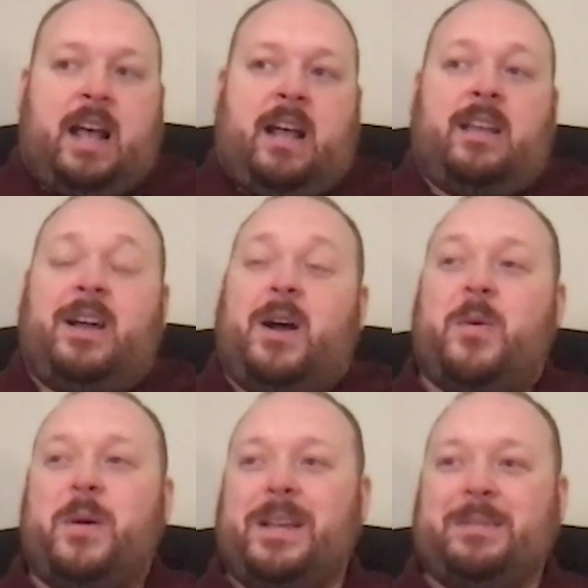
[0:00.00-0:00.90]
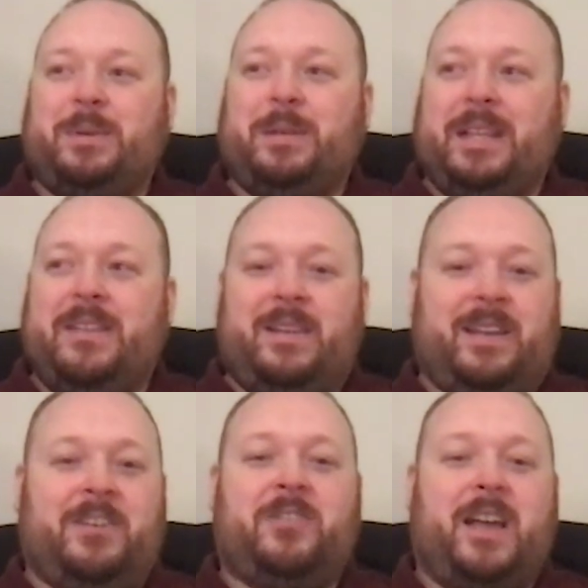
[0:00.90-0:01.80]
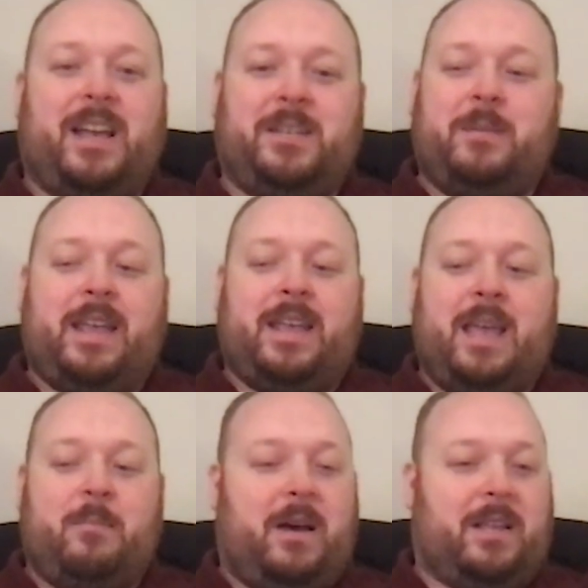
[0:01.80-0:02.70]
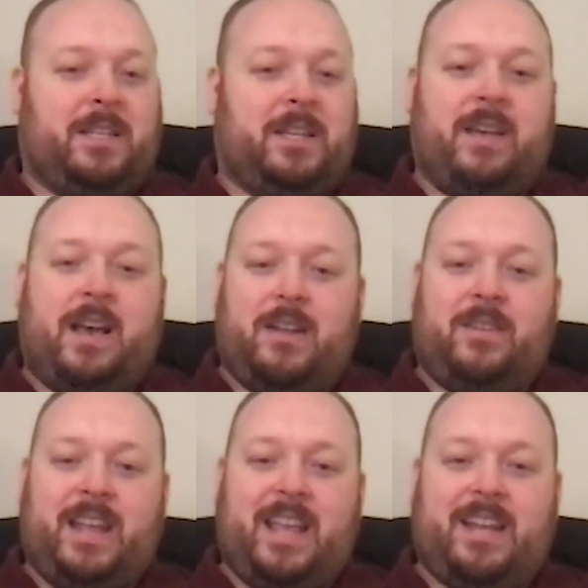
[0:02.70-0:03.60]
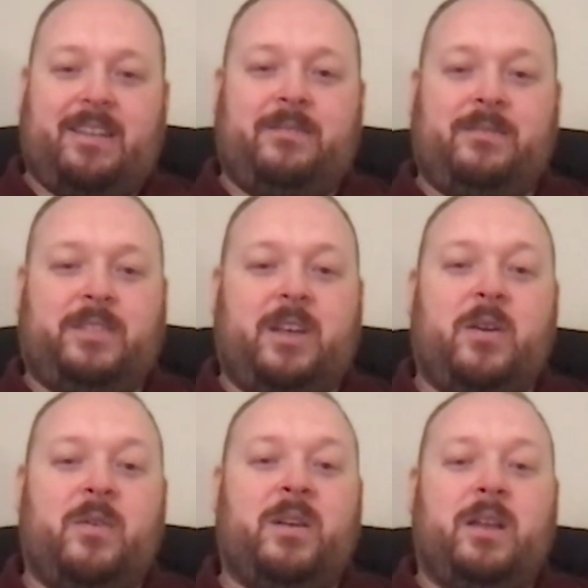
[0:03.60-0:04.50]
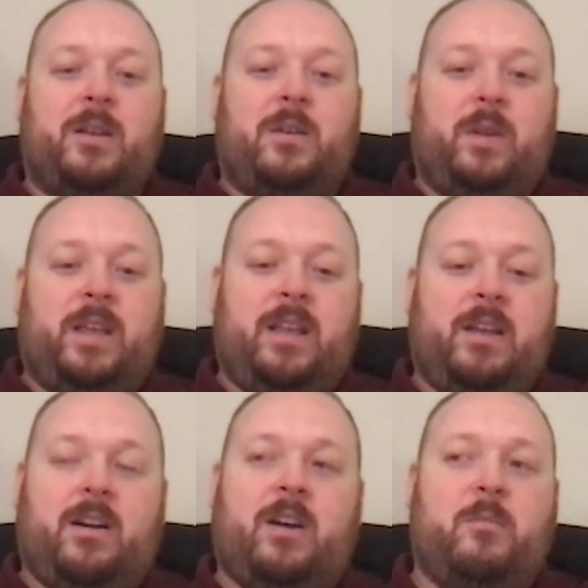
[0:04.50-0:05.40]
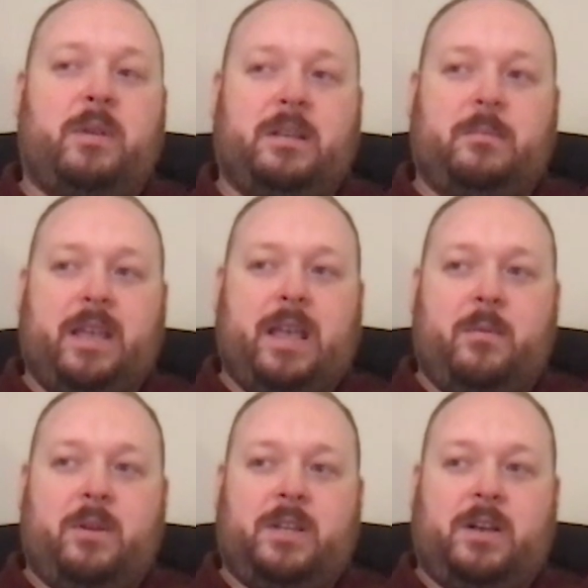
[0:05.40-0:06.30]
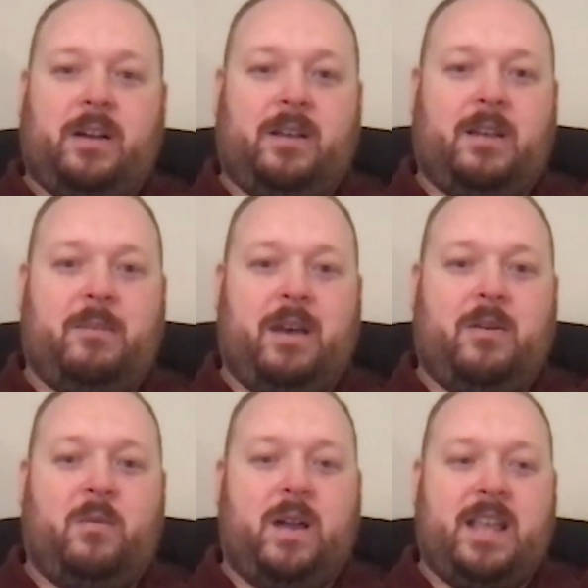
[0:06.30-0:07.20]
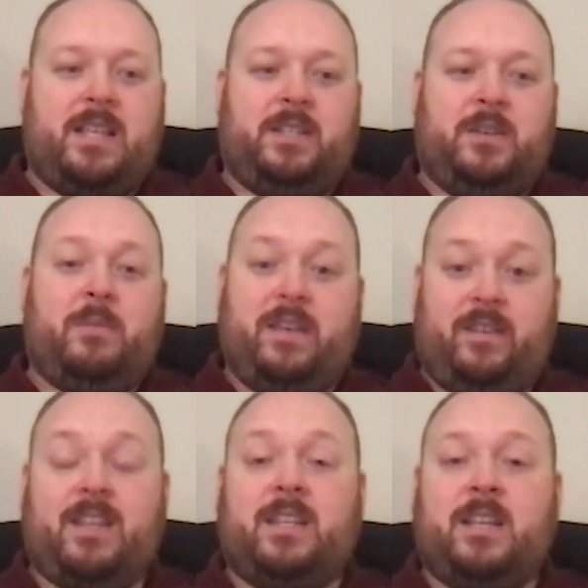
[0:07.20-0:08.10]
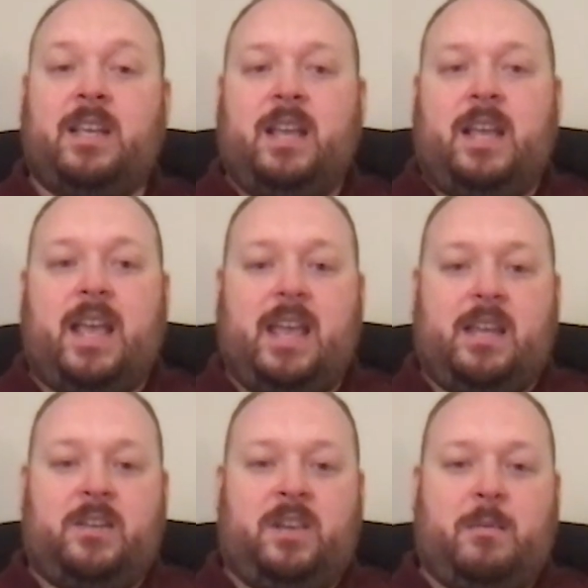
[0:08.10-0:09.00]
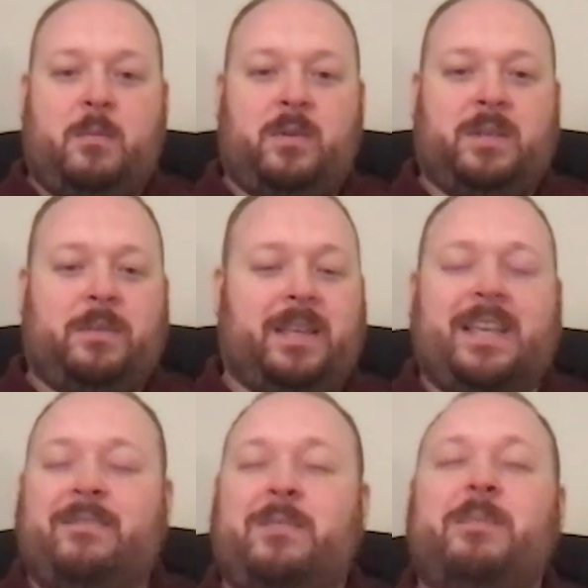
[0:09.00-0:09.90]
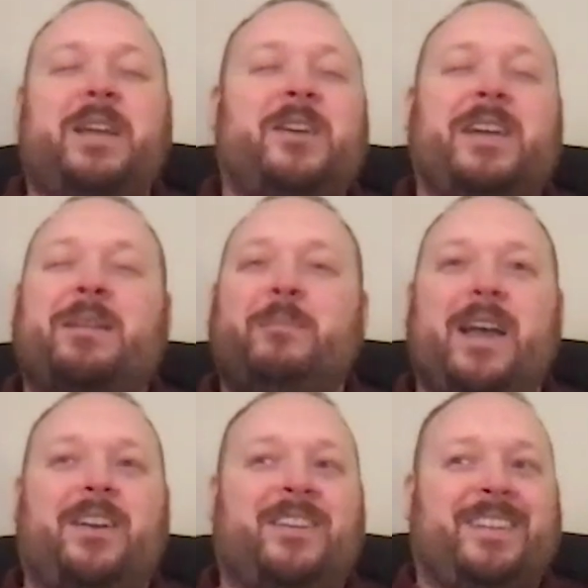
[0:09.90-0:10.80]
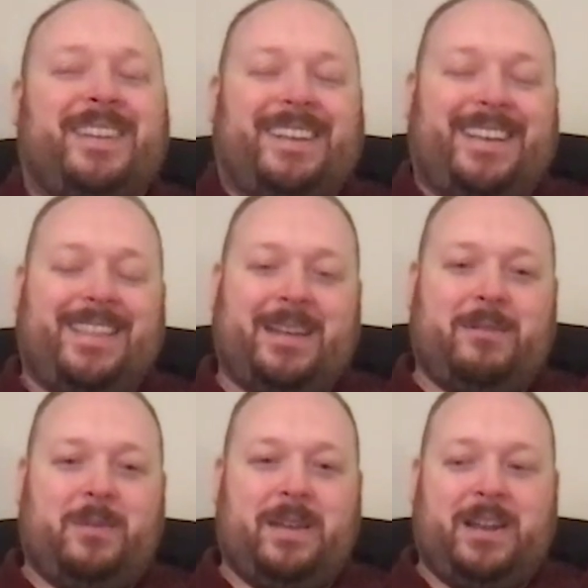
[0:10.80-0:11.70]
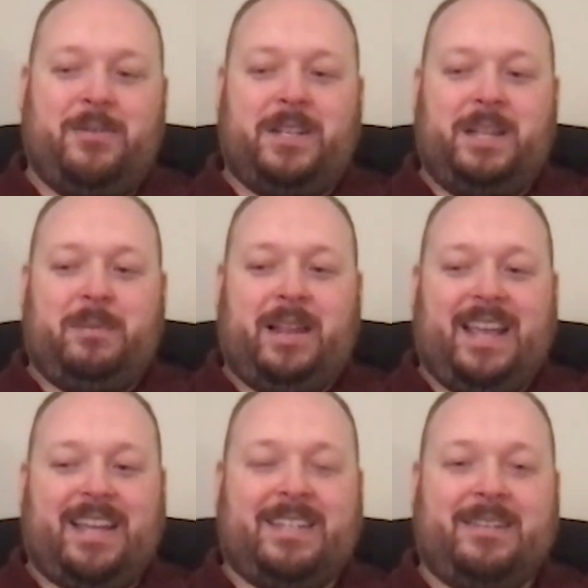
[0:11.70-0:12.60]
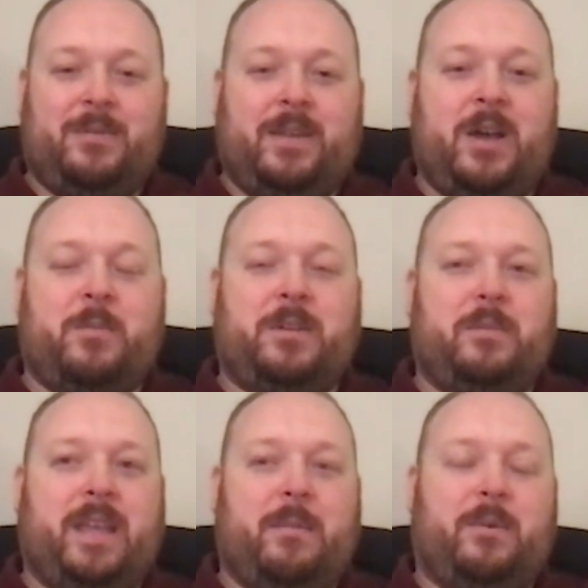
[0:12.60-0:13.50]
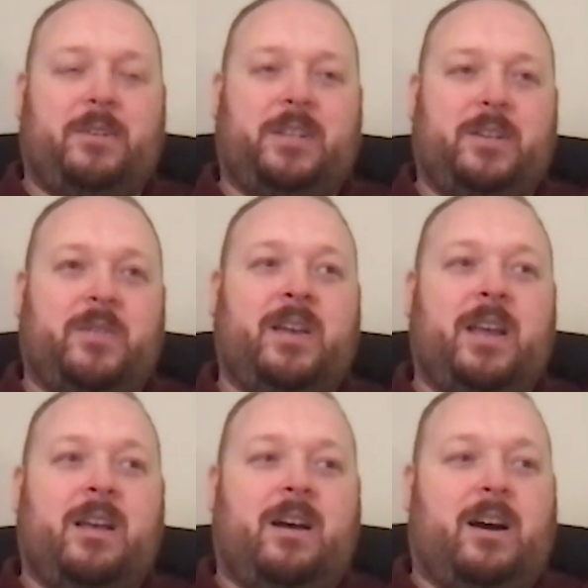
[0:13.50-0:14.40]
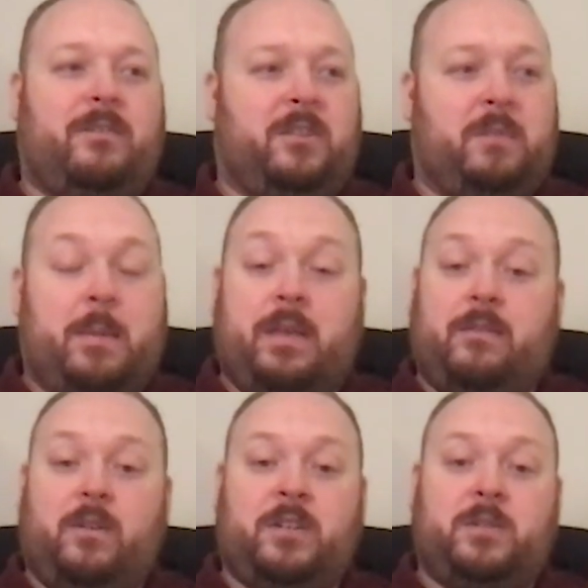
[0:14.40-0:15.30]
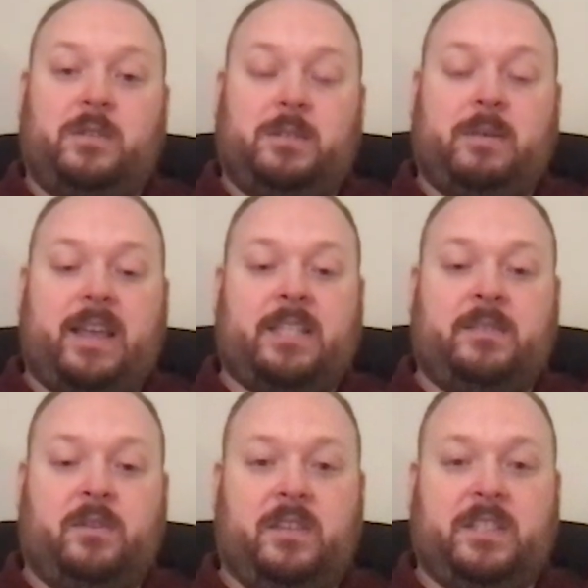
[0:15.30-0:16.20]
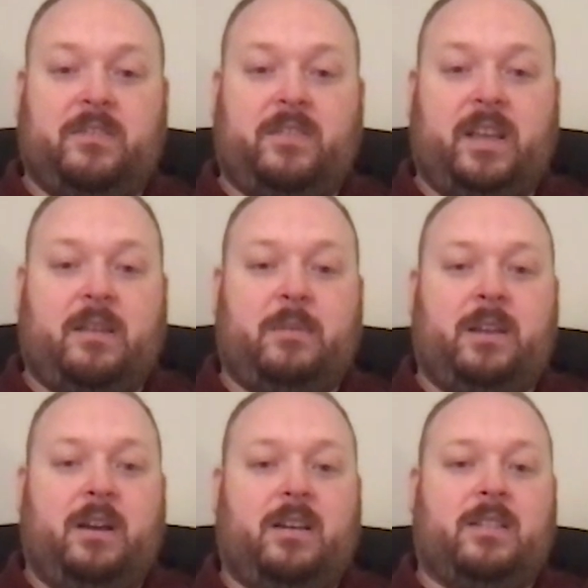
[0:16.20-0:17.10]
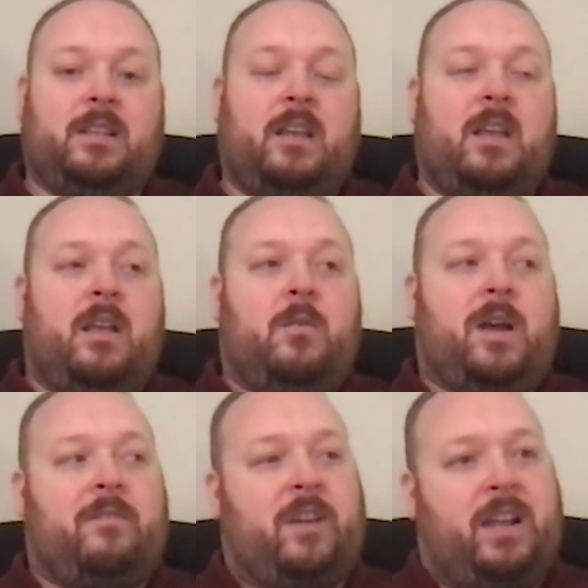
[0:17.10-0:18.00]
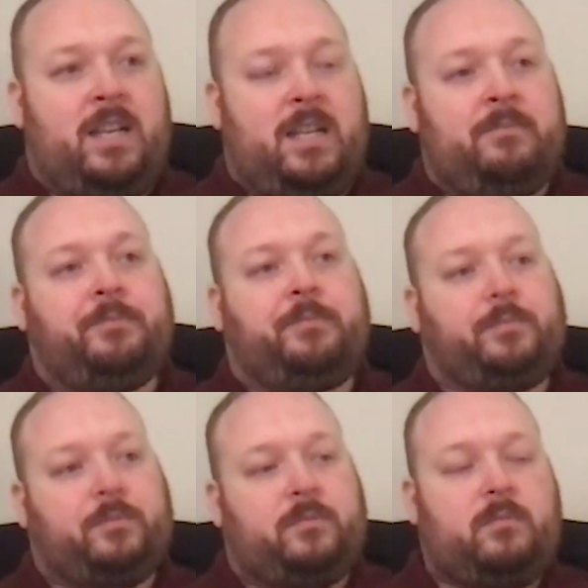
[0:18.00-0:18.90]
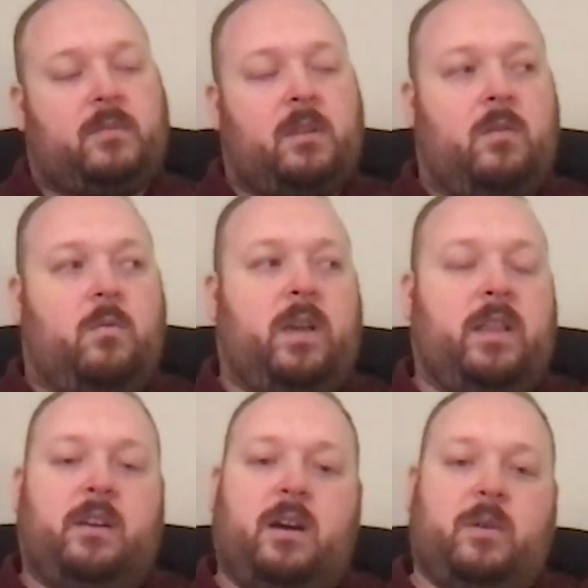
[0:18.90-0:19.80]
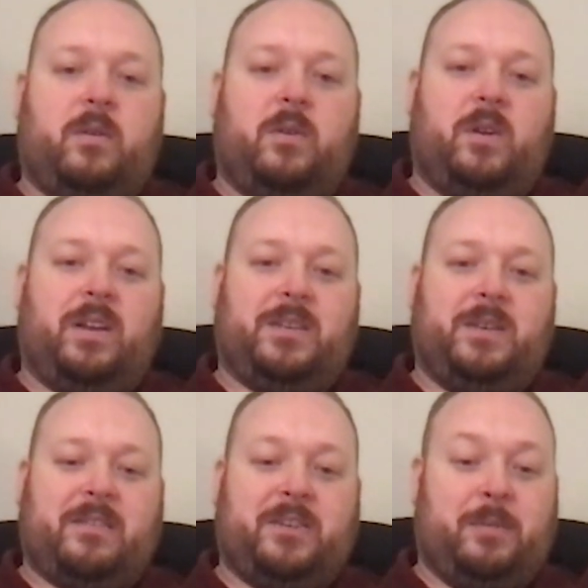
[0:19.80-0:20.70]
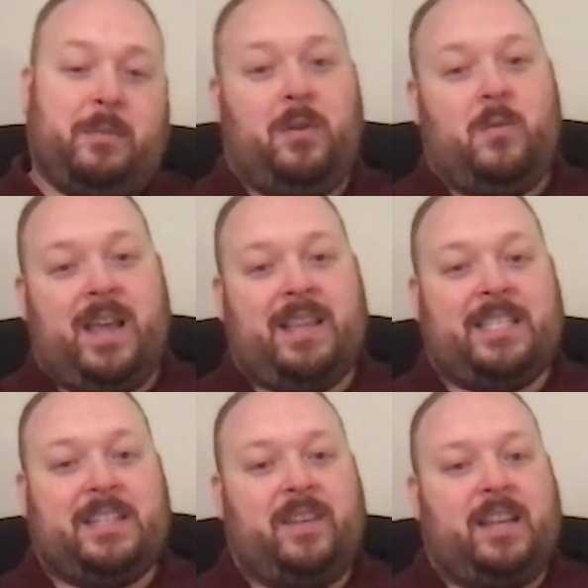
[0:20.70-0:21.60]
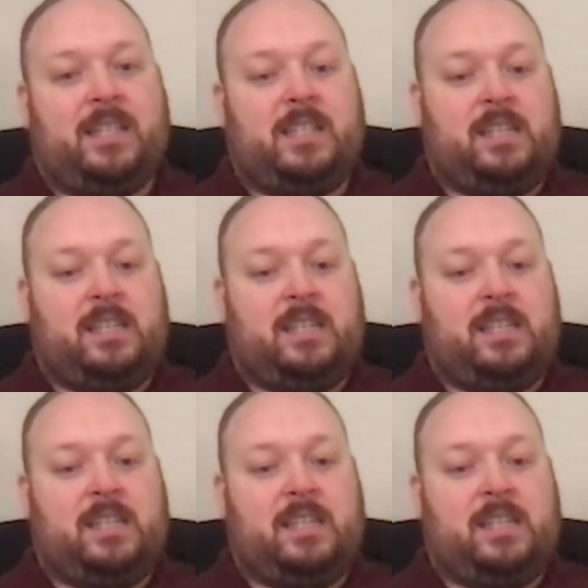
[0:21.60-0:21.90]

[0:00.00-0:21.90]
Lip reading: I always believe in trying to make a positive out of a negative. So we are hoping to be able to talk about ways to pivot and to come up with something even bigger and better than what we had originally planned. We hope to be able to offer maybe a virtual space for this event, because quite frankly, we thought we were going to have to turn people away at this event.